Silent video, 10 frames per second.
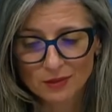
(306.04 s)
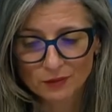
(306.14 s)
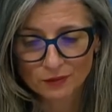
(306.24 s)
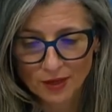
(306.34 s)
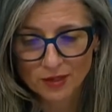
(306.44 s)

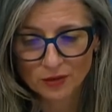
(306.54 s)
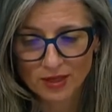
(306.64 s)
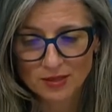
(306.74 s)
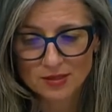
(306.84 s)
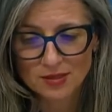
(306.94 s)

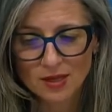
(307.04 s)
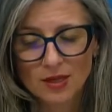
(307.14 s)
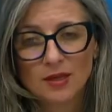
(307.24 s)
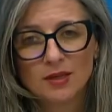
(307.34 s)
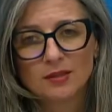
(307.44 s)
violates
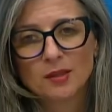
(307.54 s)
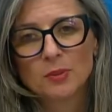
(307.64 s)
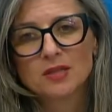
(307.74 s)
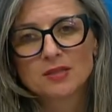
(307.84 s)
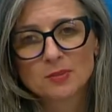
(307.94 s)
the
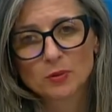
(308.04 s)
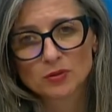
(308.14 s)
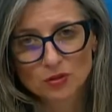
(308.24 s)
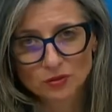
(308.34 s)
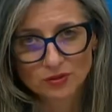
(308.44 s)

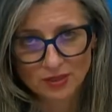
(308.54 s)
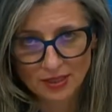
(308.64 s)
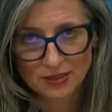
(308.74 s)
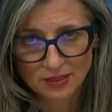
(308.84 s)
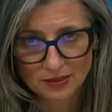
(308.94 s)
principles
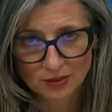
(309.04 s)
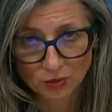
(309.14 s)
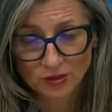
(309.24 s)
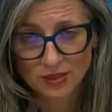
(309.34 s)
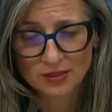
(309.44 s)

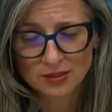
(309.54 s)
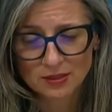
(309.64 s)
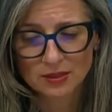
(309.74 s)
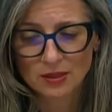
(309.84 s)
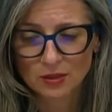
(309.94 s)
contained
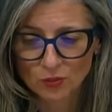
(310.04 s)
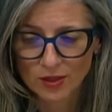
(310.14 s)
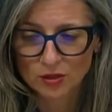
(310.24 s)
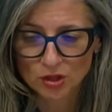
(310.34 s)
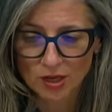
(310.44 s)
in the
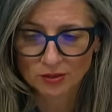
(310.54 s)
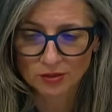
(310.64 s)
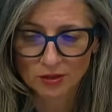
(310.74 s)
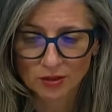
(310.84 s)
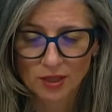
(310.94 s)
UN
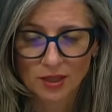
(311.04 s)
Charter,